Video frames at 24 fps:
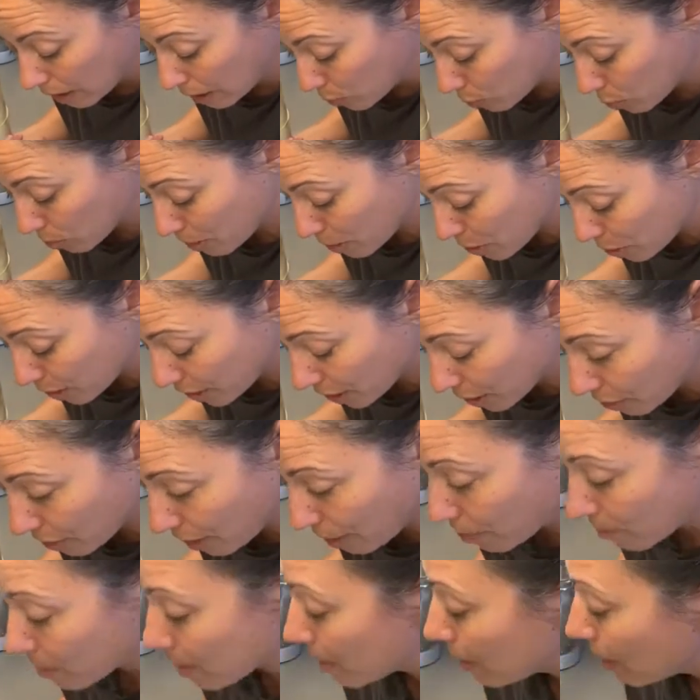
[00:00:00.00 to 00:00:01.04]
to measure in
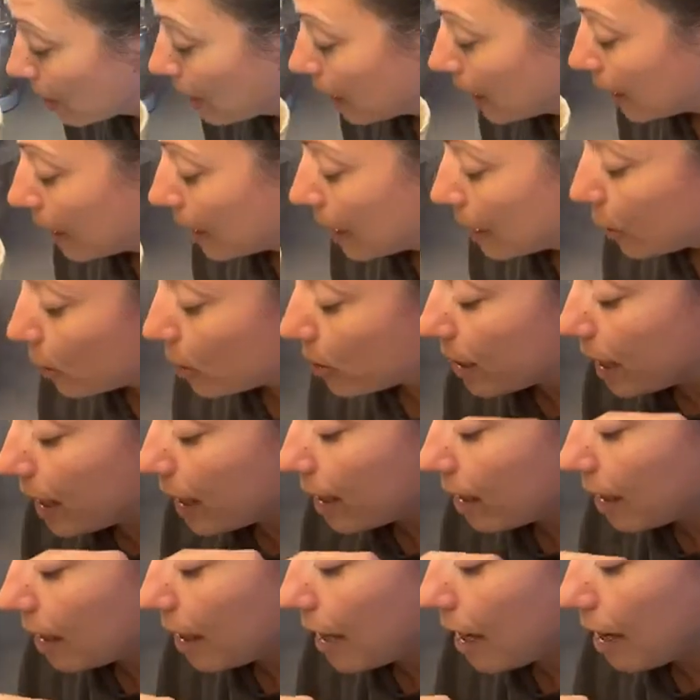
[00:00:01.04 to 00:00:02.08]
grams. You
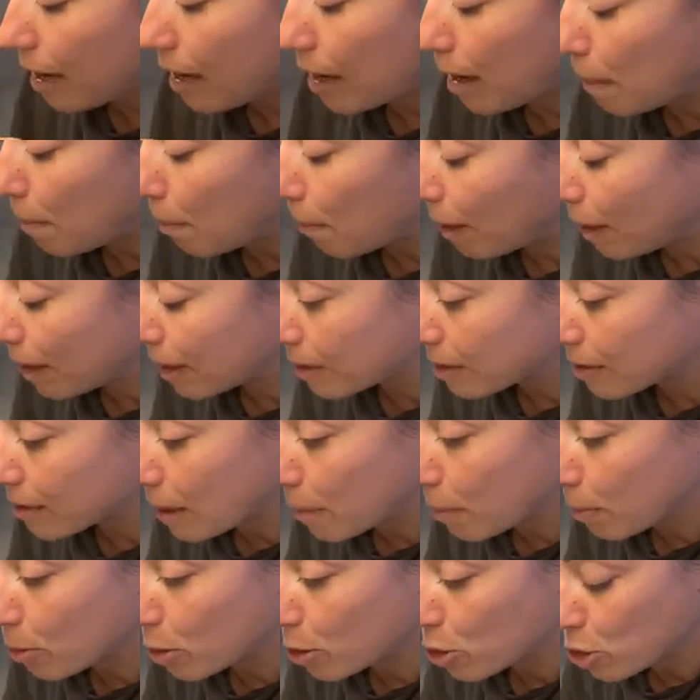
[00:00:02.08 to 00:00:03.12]
take a
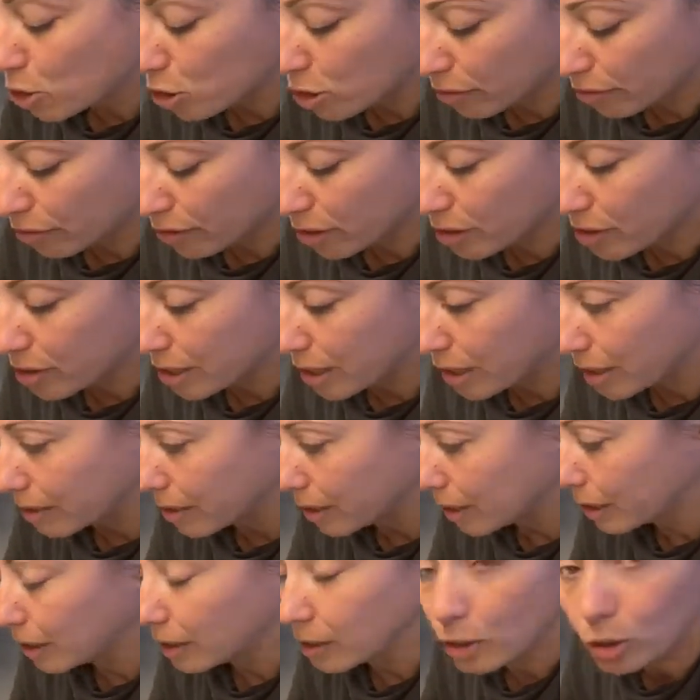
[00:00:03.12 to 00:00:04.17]
portion of your
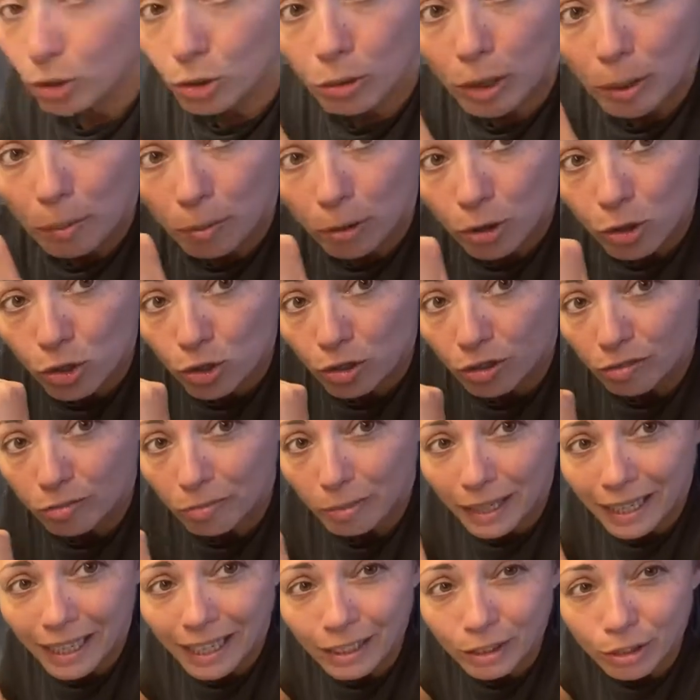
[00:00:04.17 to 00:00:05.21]
starter, so a portion of
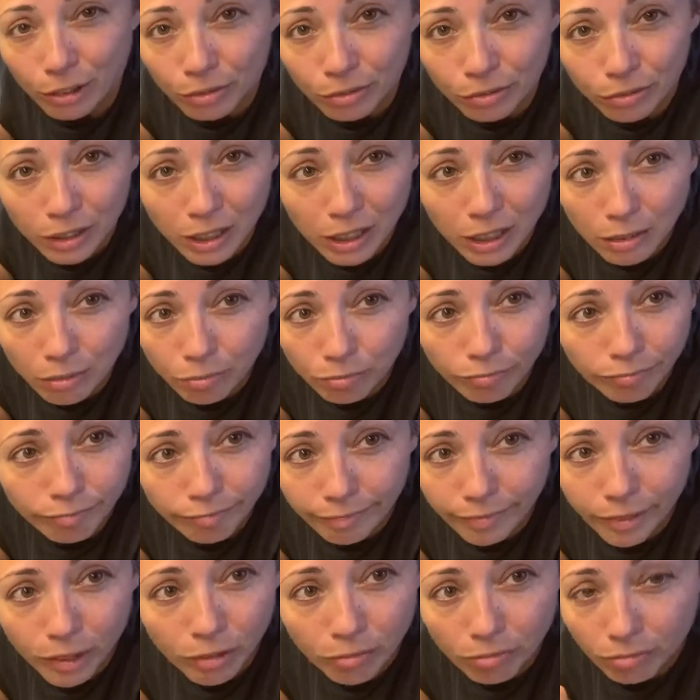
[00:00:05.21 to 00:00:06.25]
my kind of,
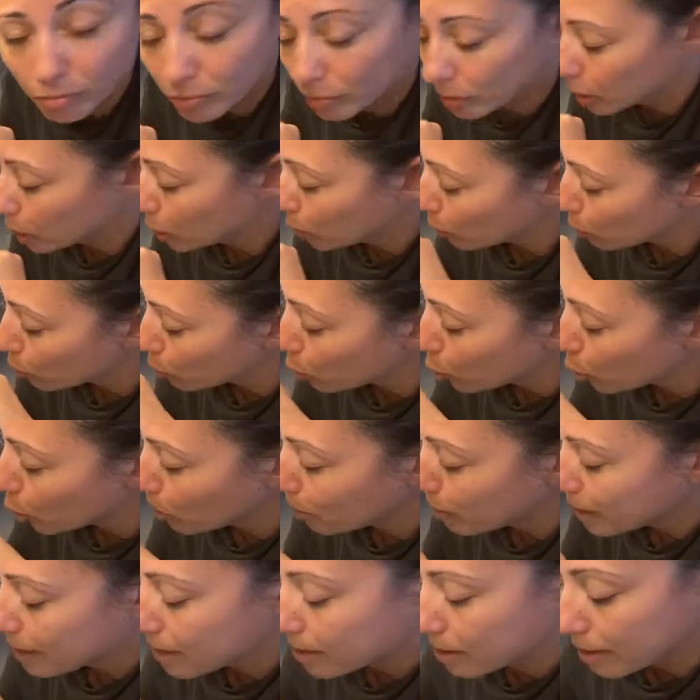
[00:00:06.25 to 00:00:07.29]
you know,
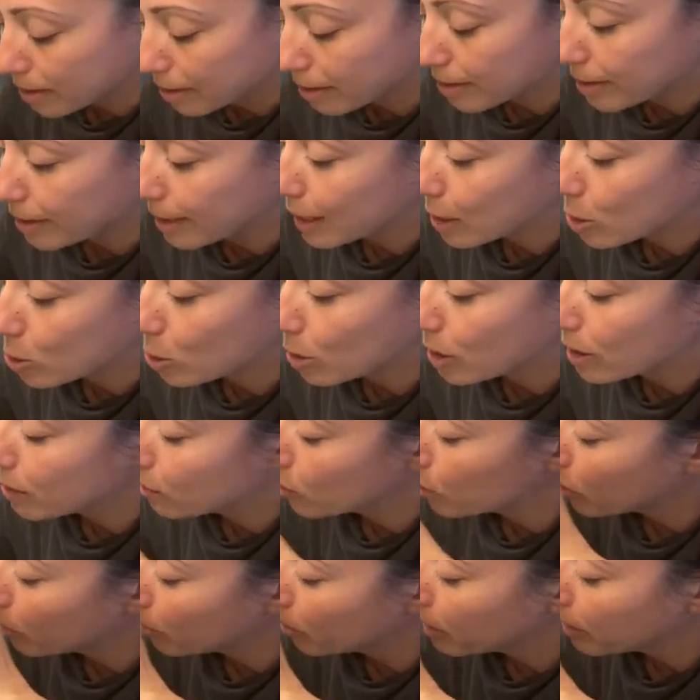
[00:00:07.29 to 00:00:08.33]
dormant starter, let's call it
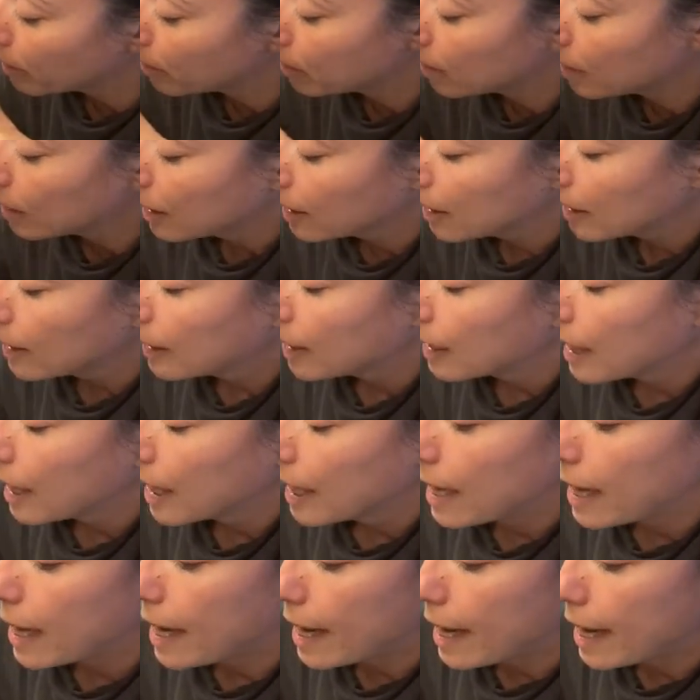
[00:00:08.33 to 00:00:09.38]
dormant.
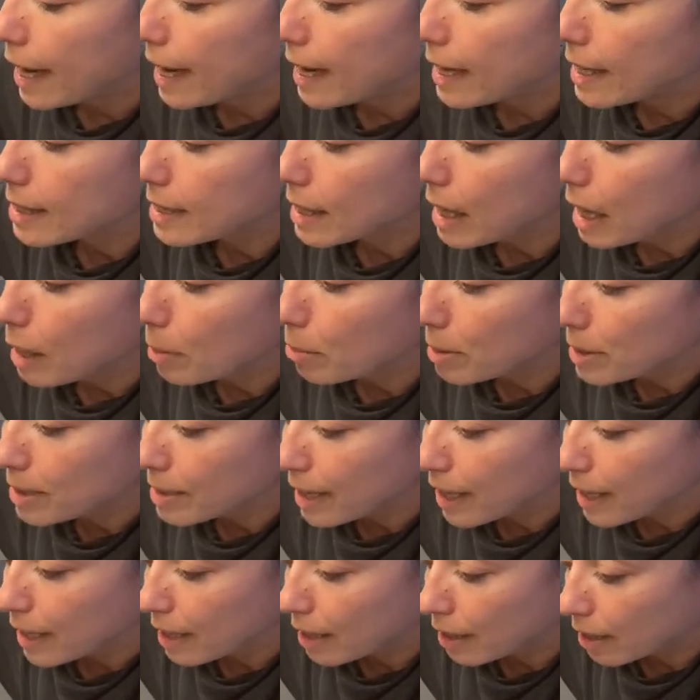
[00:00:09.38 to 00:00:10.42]
And I'll be
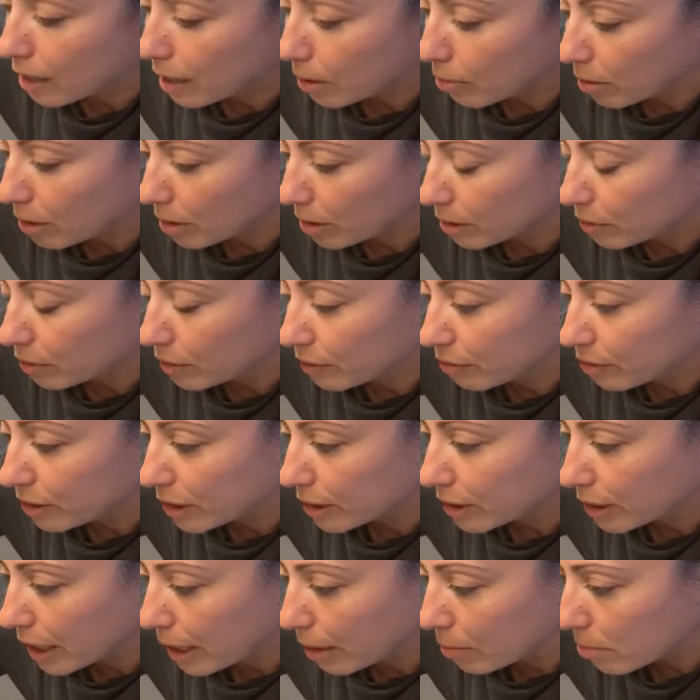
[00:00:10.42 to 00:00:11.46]
taking about 50
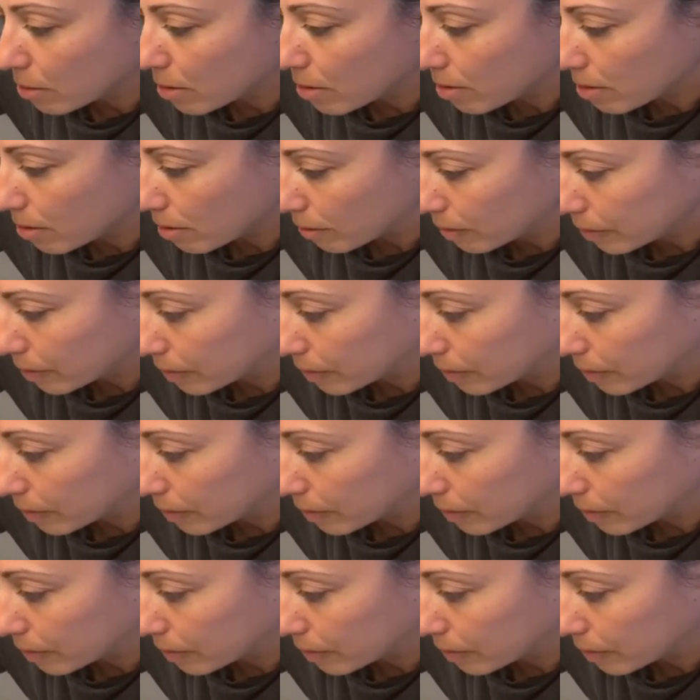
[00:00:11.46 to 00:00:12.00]
grams.